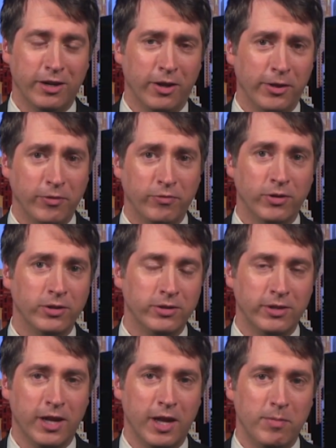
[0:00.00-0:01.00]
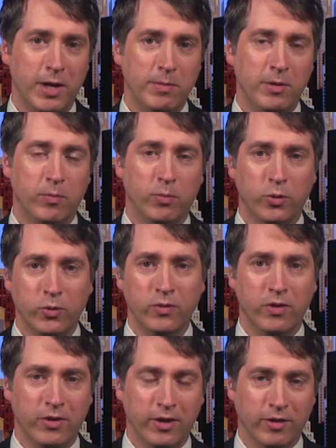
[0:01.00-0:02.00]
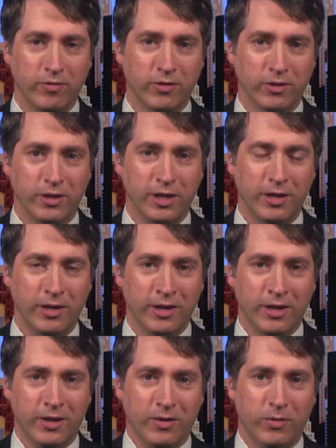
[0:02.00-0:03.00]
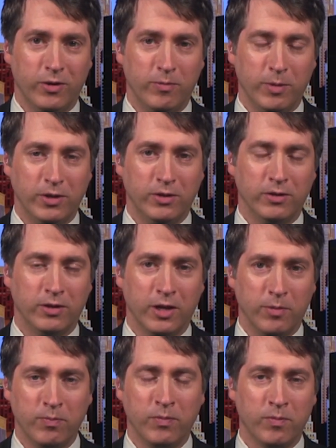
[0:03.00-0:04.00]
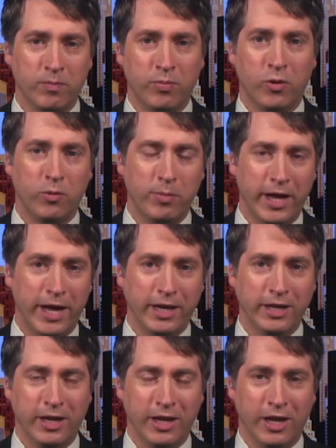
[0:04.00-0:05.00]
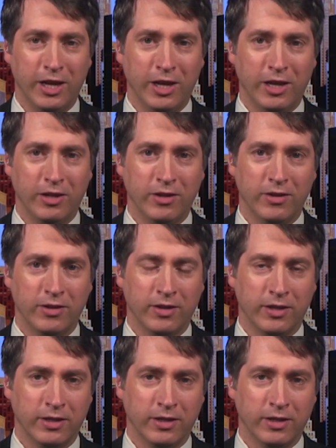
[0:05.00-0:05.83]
And on that first day, maybe the prudent thing for Lee would have been to kind of pull back and